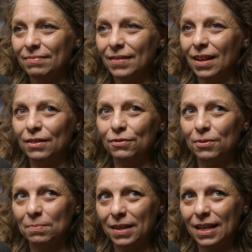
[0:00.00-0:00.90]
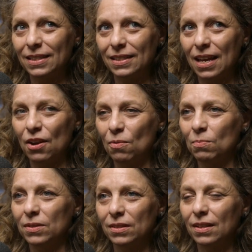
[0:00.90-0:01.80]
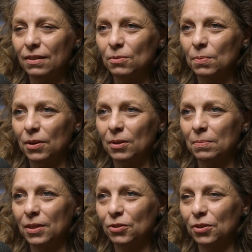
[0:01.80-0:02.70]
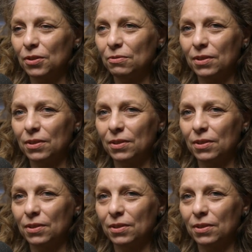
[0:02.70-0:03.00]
And from that day onwards, I've spoken my truth,